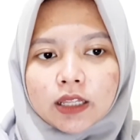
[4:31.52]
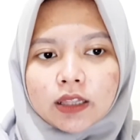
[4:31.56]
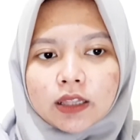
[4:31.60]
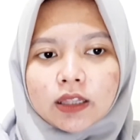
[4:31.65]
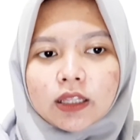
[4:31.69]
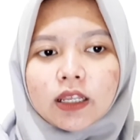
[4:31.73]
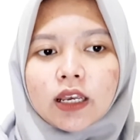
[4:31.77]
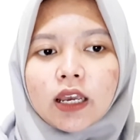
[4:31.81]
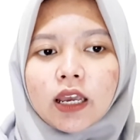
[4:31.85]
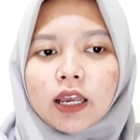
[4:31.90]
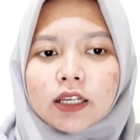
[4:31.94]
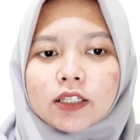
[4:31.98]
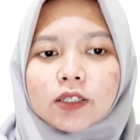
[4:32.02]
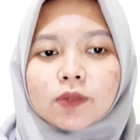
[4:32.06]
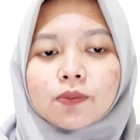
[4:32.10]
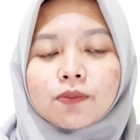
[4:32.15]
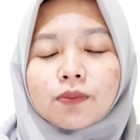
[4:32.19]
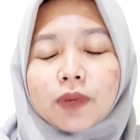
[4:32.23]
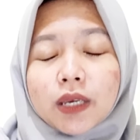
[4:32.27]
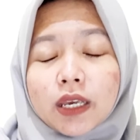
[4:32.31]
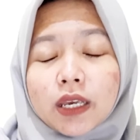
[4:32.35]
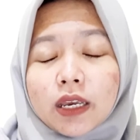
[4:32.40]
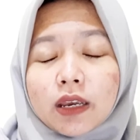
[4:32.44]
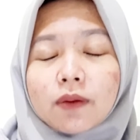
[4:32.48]
is
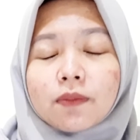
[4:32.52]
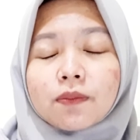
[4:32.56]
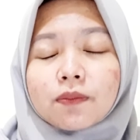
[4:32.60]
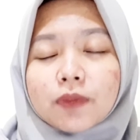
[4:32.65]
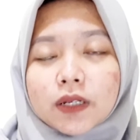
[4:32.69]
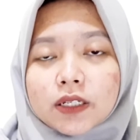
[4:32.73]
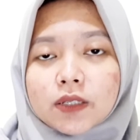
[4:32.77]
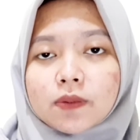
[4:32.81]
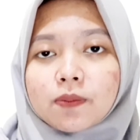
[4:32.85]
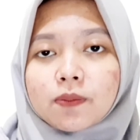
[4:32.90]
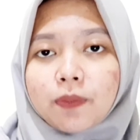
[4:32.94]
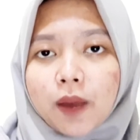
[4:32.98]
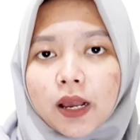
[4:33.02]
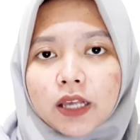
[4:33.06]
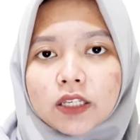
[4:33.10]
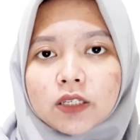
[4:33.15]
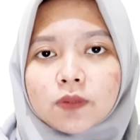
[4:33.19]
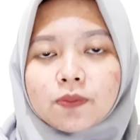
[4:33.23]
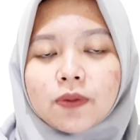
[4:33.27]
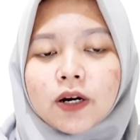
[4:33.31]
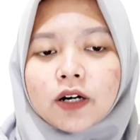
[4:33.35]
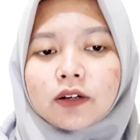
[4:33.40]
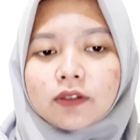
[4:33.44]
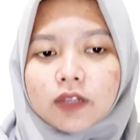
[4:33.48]
be plus past
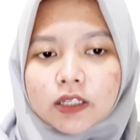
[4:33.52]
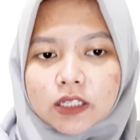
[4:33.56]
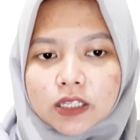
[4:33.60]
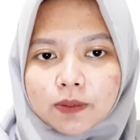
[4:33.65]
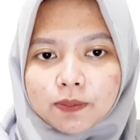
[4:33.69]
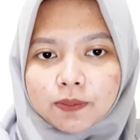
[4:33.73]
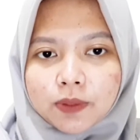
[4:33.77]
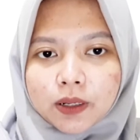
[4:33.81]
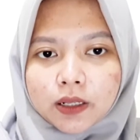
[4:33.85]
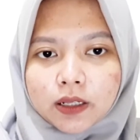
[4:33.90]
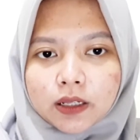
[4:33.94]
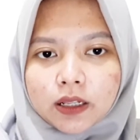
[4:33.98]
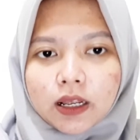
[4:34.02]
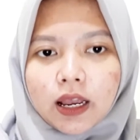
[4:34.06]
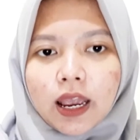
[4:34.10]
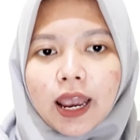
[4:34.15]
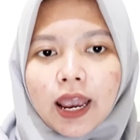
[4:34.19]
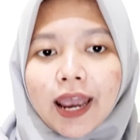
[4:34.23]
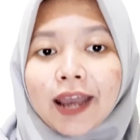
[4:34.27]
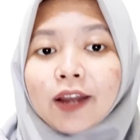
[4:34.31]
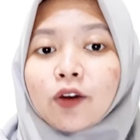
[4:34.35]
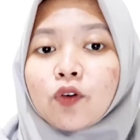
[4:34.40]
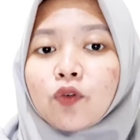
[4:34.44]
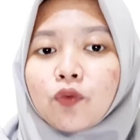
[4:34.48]
participle
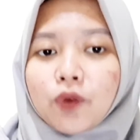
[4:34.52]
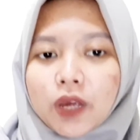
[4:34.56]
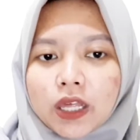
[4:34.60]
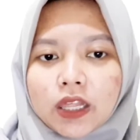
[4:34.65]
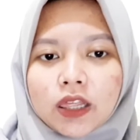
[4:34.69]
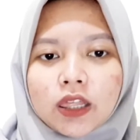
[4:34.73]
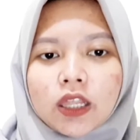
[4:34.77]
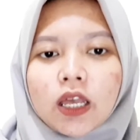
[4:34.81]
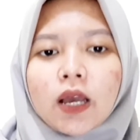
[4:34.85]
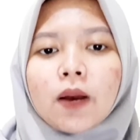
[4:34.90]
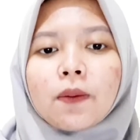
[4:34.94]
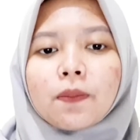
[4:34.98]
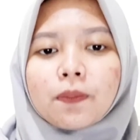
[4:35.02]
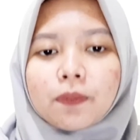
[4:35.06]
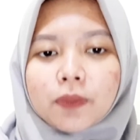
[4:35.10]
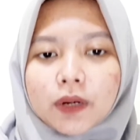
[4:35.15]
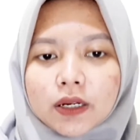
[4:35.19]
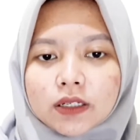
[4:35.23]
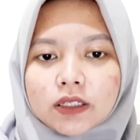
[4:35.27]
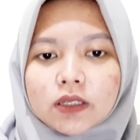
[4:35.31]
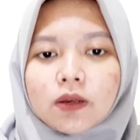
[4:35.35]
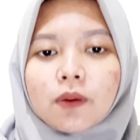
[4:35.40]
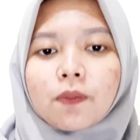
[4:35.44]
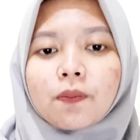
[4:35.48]
and with plus
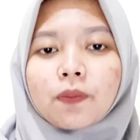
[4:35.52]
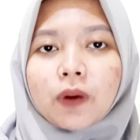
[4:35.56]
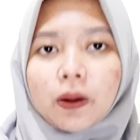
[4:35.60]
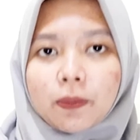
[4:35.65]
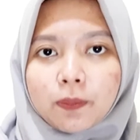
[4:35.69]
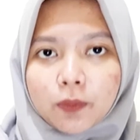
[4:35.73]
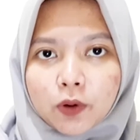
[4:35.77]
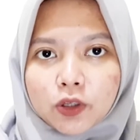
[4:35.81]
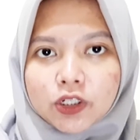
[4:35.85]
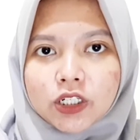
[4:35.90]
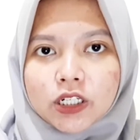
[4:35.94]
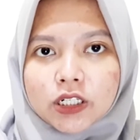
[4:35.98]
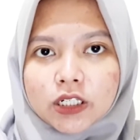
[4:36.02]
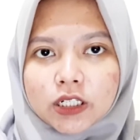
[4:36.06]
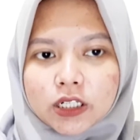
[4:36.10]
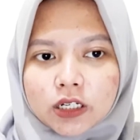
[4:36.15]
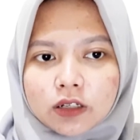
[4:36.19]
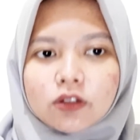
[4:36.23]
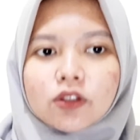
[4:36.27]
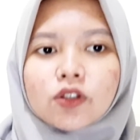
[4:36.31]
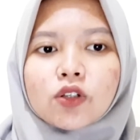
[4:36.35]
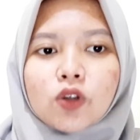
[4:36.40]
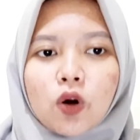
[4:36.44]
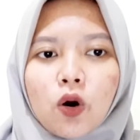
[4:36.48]
preposition.
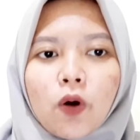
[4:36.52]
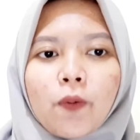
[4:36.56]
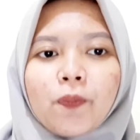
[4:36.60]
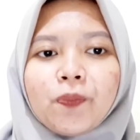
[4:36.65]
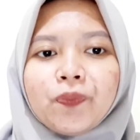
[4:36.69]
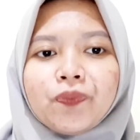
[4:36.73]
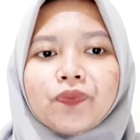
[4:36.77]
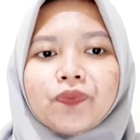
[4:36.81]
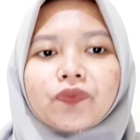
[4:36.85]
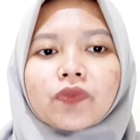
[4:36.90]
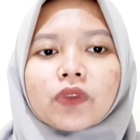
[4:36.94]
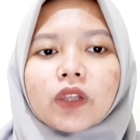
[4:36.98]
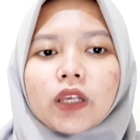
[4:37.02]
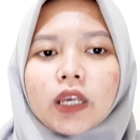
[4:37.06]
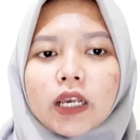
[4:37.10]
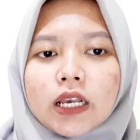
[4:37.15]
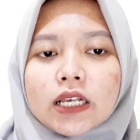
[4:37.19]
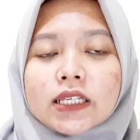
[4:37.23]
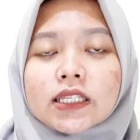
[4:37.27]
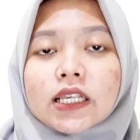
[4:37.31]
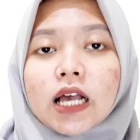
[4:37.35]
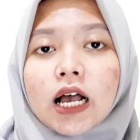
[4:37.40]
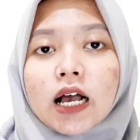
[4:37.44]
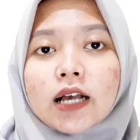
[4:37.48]
So, is
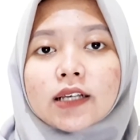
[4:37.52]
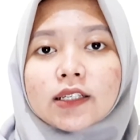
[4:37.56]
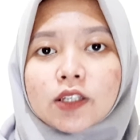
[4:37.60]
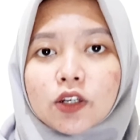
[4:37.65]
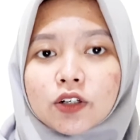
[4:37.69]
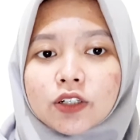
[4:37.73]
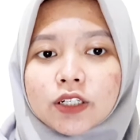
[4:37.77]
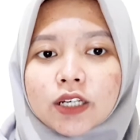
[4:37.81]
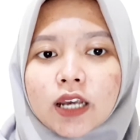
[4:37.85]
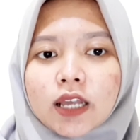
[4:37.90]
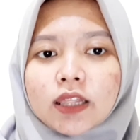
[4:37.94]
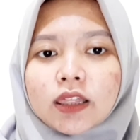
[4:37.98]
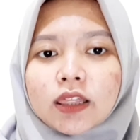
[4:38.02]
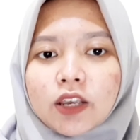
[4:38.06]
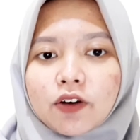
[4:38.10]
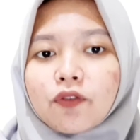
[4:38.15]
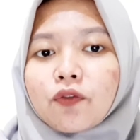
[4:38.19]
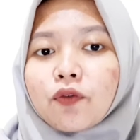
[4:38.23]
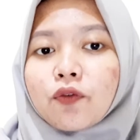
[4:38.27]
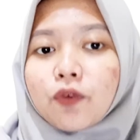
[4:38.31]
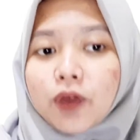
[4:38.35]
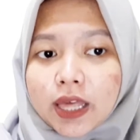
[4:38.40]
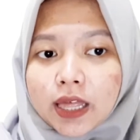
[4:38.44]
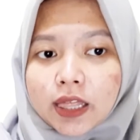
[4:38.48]
associative
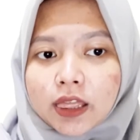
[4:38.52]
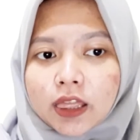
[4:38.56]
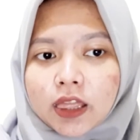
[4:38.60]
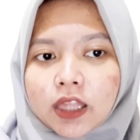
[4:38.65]
with